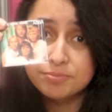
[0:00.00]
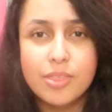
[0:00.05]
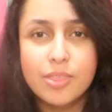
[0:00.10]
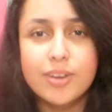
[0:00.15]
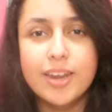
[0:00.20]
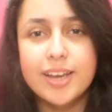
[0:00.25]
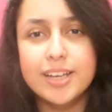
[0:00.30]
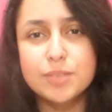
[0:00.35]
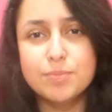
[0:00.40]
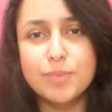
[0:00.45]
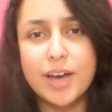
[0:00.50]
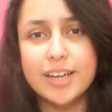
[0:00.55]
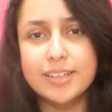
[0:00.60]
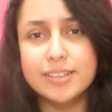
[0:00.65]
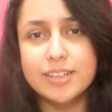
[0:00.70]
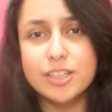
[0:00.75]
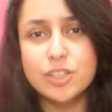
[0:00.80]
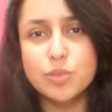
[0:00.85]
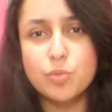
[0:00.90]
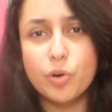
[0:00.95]
The next
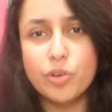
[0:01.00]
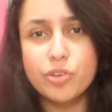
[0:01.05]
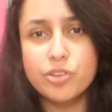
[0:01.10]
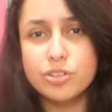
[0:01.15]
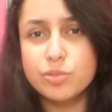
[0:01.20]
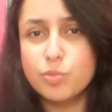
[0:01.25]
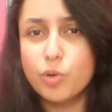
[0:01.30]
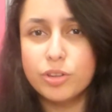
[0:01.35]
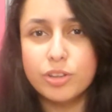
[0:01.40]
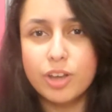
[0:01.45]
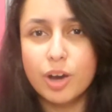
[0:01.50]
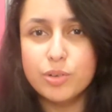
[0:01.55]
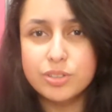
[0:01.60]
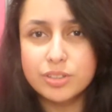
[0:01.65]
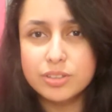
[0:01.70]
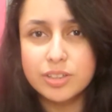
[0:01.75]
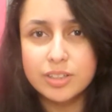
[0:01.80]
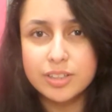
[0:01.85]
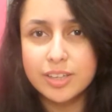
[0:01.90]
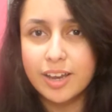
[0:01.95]
magnet was the one that I was
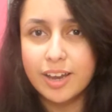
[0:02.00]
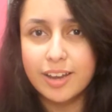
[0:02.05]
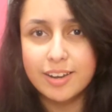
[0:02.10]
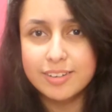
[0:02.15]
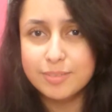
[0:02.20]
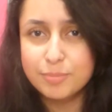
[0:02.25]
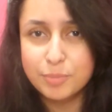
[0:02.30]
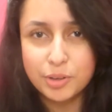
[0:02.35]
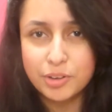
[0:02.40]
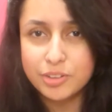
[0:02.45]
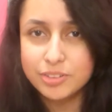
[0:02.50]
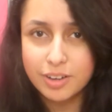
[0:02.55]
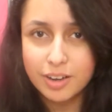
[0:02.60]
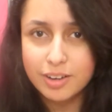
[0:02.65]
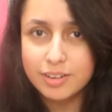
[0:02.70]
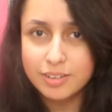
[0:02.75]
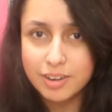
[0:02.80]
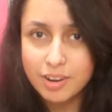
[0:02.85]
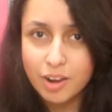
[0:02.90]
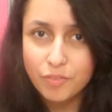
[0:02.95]
going to get because
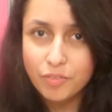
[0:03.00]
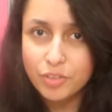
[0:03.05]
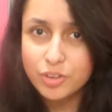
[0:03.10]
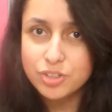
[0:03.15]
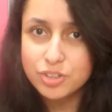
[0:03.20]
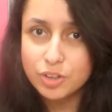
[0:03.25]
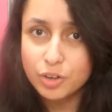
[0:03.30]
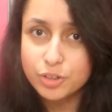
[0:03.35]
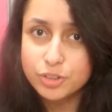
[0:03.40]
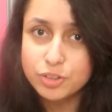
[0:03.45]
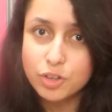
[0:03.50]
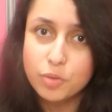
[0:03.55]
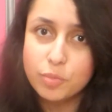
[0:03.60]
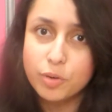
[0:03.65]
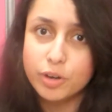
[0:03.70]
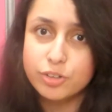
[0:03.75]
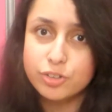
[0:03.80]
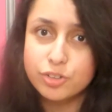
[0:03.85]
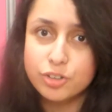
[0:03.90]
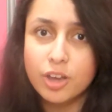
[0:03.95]
I love this song so
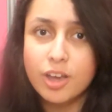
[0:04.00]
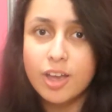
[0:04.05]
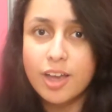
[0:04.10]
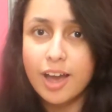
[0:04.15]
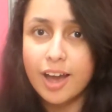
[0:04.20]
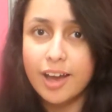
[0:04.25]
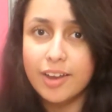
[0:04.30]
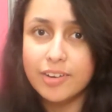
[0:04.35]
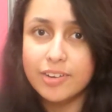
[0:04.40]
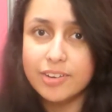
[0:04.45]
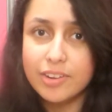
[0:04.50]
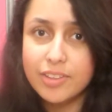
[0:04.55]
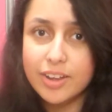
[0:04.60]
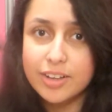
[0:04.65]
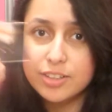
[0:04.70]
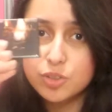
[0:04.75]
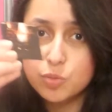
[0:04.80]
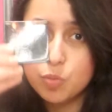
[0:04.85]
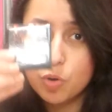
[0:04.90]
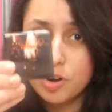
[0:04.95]
much and
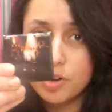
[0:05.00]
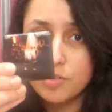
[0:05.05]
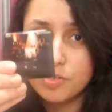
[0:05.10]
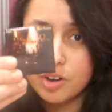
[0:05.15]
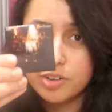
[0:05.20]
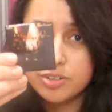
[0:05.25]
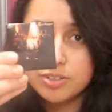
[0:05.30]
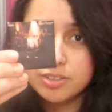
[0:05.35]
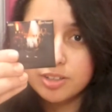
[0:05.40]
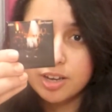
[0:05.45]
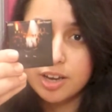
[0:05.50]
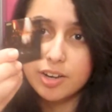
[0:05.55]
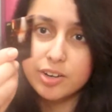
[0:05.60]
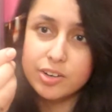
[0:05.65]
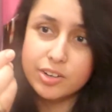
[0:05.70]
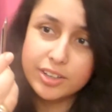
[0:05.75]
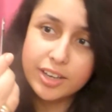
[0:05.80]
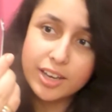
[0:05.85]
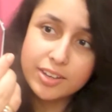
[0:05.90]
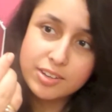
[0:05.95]
that's One of Us
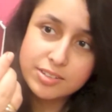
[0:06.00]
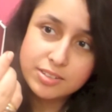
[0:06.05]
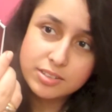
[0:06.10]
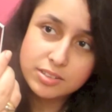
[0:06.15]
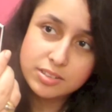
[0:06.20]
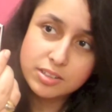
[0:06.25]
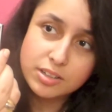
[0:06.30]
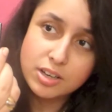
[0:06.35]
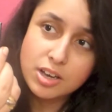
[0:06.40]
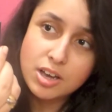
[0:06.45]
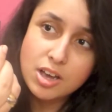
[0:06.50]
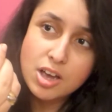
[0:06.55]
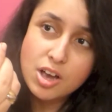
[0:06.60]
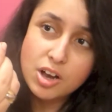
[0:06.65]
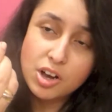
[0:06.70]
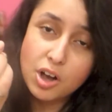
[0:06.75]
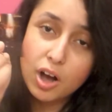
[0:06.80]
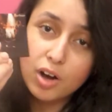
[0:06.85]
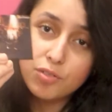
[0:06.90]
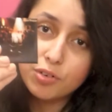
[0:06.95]
and again this is a
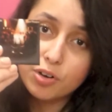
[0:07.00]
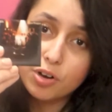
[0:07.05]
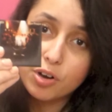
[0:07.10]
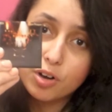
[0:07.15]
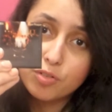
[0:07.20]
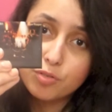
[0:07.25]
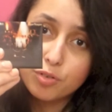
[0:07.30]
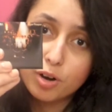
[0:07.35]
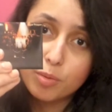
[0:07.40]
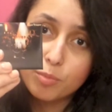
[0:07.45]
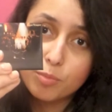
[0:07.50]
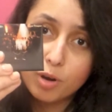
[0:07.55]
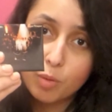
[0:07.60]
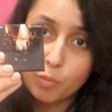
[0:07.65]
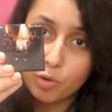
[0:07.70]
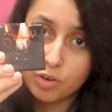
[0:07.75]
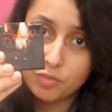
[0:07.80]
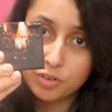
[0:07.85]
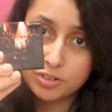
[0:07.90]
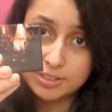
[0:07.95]
cover from
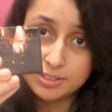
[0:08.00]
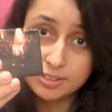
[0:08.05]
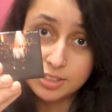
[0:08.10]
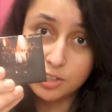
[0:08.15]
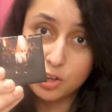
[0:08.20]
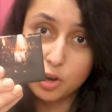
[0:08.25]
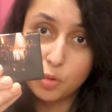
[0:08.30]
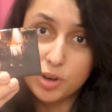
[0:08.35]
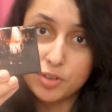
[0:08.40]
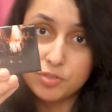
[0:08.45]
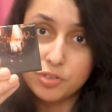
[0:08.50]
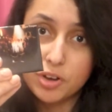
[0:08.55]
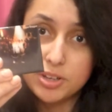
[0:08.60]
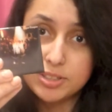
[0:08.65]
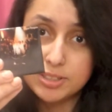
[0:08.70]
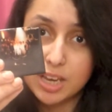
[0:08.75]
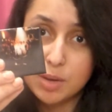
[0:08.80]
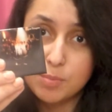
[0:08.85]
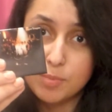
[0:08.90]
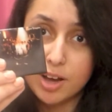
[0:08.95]
One of Us the single when it
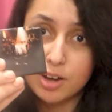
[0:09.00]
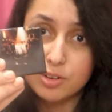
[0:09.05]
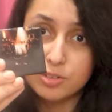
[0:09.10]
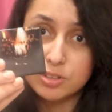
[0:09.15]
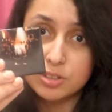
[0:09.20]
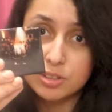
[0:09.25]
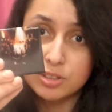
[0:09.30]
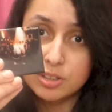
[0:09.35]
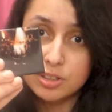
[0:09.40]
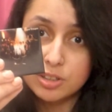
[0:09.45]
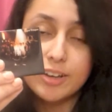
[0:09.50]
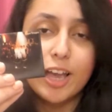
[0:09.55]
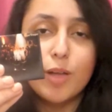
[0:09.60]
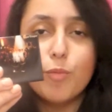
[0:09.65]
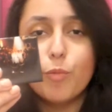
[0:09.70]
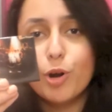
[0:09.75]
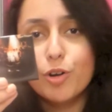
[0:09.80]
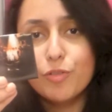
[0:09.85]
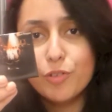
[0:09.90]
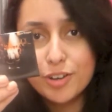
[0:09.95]
first came out.
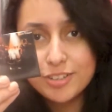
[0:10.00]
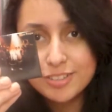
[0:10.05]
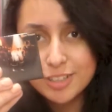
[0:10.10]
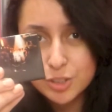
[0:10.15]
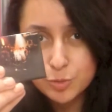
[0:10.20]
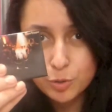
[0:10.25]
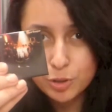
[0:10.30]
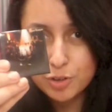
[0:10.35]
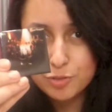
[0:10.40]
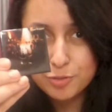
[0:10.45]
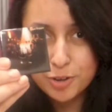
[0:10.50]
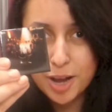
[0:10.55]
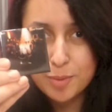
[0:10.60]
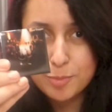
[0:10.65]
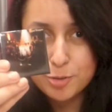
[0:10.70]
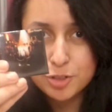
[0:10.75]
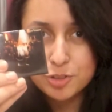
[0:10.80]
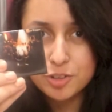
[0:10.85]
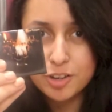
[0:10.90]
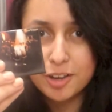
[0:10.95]
Again One of Us is one of
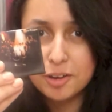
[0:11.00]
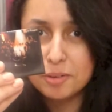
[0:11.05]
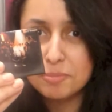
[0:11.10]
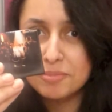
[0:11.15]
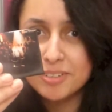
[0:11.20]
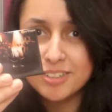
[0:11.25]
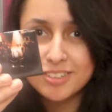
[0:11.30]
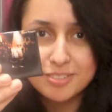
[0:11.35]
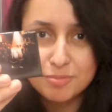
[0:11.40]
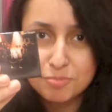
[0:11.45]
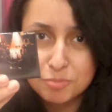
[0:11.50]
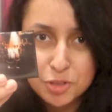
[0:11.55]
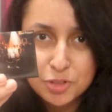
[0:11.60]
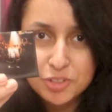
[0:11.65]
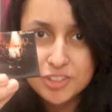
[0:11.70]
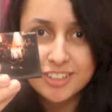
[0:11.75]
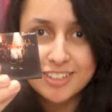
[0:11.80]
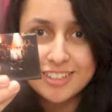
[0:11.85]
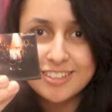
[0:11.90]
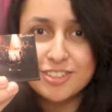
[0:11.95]
ABBA's um,
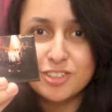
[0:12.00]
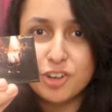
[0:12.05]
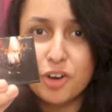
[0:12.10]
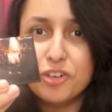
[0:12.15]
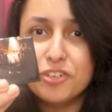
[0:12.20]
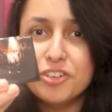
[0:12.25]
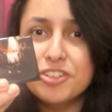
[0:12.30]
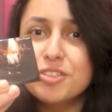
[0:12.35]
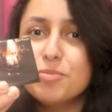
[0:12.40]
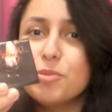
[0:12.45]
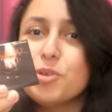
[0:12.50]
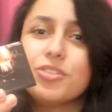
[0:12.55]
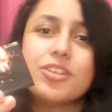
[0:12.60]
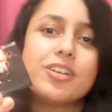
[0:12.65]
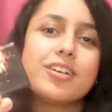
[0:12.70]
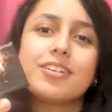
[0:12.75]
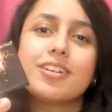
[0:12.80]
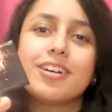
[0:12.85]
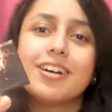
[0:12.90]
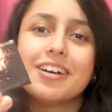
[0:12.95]
music songs,
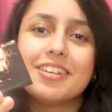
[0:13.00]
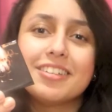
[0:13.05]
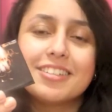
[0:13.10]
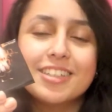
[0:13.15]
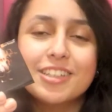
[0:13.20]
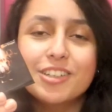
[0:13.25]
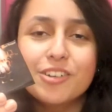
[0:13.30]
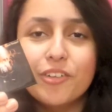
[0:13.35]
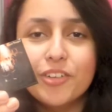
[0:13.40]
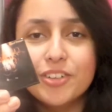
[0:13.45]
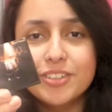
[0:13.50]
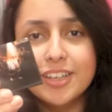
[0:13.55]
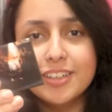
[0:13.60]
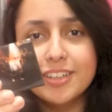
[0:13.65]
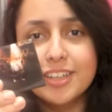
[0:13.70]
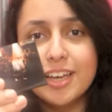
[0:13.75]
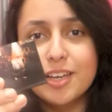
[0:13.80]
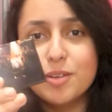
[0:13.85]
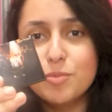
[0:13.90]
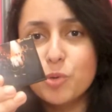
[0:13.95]
music uh, singles
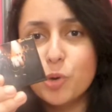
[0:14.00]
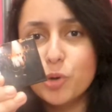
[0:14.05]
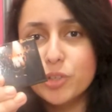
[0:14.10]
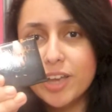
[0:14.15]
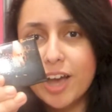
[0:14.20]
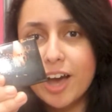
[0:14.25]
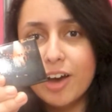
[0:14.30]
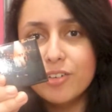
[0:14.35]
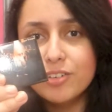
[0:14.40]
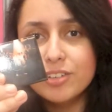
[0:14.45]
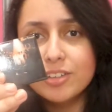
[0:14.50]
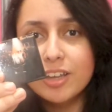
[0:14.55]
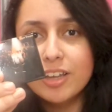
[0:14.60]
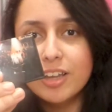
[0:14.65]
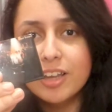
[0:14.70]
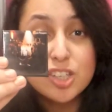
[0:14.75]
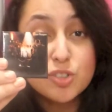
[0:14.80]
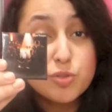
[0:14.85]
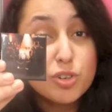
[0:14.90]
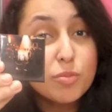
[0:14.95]
that they brought out.
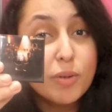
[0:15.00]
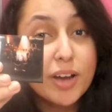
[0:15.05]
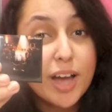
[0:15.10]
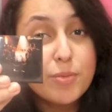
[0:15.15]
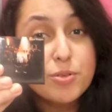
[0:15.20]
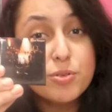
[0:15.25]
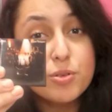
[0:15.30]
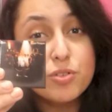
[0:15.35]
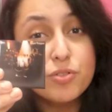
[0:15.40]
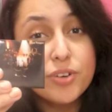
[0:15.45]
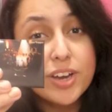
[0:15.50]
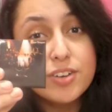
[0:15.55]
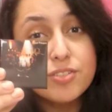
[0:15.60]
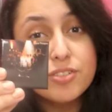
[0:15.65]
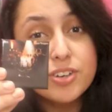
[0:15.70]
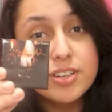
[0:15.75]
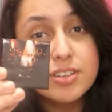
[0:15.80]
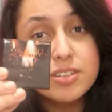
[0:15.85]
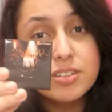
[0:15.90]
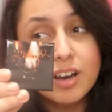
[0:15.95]
It's one of my absolute
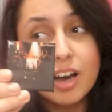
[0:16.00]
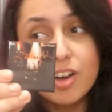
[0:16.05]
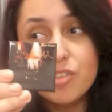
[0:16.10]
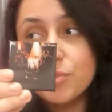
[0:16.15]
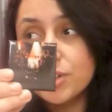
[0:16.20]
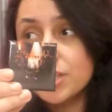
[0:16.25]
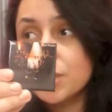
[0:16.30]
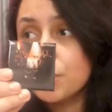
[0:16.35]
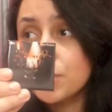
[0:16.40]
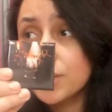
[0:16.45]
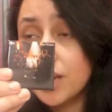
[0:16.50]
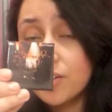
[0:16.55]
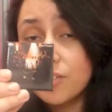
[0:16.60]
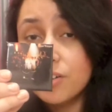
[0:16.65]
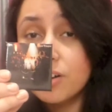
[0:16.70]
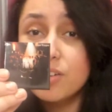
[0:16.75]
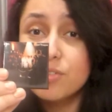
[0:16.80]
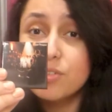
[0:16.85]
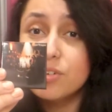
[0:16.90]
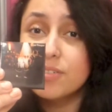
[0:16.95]
favourites, I've made a piano
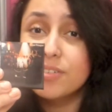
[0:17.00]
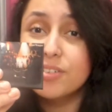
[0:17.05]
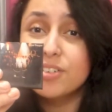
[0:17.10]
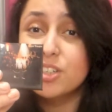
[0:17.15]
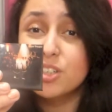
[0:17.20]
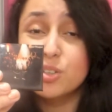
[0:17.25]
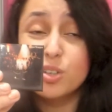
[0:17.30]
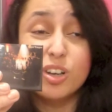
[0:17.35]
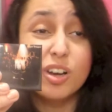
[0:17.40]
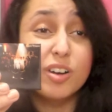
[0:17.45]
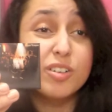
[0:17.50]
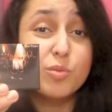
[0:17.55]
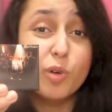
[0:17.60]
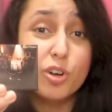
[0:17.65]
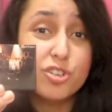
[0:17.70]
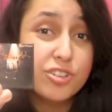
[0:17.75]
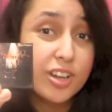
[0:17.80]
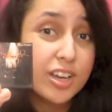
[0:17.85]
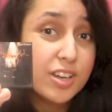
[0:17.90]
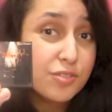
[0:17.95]
cover of it, you can go and
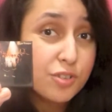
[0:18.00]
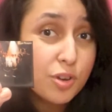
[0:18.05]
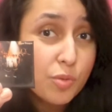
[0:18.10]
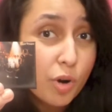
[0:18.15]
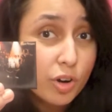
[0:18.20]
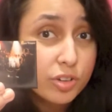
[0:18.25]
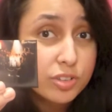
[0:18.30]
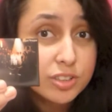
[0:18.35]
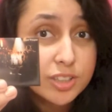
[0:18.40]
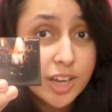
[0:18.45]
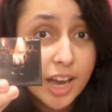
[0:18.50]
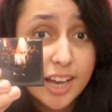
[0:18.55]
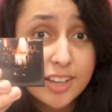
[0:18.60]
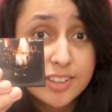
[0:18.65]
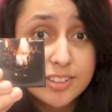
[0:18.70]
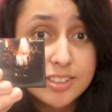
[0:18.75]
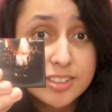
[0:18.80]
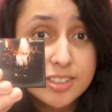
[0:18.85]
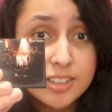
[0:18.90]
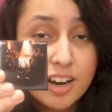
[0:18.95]
watch that if you want
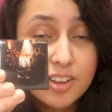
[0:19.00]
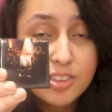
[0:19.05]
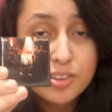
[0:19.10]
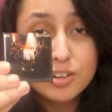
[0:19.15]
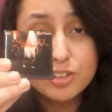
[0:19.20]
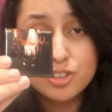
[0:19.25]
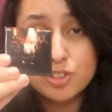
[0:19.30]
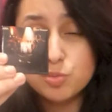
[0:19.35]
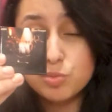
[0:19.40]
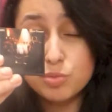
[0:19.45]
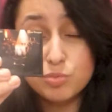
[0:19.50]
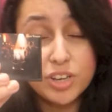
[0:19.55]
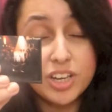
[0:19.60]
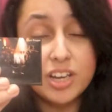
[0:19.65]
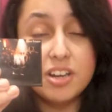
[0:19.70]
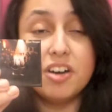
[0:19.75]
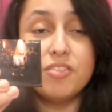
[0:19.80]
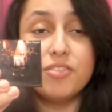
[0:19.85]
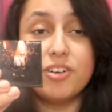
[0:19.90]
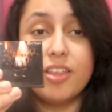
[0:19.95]
and I don't know, I just
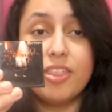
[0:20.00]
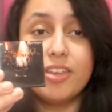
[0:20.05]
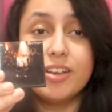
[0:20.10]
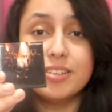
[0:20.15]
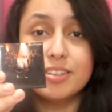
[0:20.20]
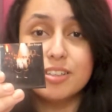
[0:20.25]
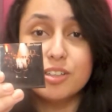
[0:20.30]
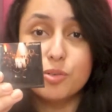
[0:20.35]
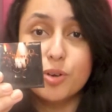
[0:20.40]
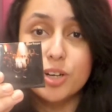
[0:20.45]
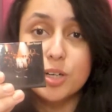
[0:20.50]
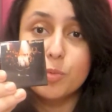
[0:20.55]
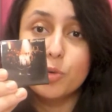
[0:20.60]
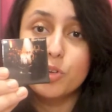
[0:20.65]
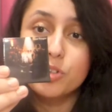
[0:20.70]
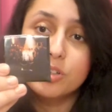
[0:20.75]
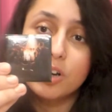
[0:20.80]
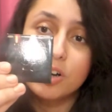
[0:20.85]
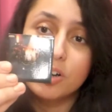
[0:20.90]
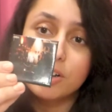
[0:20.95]
really love it, I think it's an
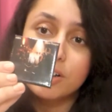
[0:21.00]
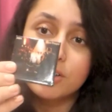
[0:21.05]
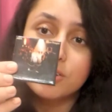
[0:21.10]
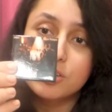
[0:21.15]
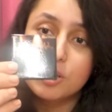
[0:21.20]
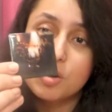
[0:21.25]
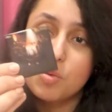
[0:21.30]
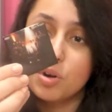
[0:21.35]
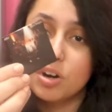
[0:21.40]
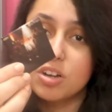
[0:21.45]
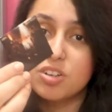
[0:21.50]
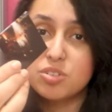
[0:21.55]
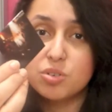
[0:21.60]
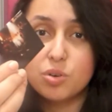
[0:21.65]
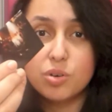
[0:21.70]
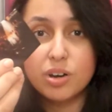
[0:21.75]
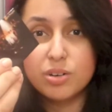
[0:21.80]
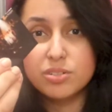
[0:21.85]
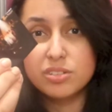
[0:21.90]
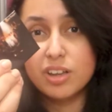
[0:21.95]
incredible song and so when I
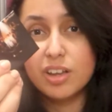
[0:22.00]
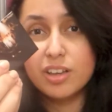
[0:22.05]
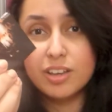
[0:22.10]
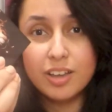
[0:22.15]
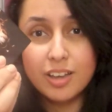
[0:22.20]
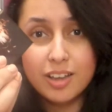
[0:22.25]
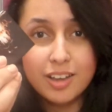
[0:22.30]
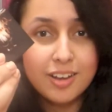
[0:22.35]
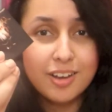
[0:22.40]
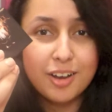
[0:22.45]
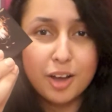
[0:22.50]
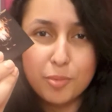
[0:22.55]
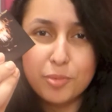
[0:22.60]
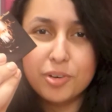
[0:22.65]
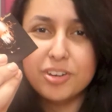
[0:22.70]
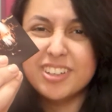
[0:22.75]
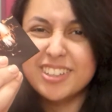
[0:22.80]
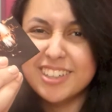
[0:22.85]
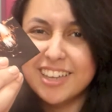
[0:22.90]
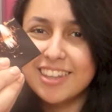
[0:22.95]
saw it I was like, I'm
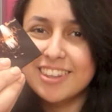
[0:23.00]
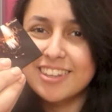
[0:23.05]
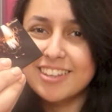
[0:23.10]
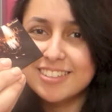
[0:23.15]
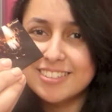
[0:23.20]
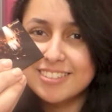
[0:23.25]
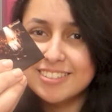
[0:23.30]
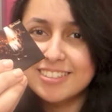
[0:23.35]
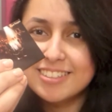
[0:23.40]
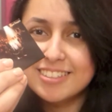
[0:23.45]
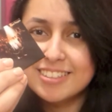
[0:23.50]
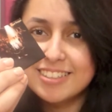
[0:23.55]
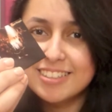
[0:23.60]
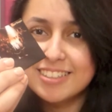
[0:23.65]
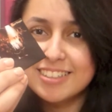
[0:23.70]
gonna get this.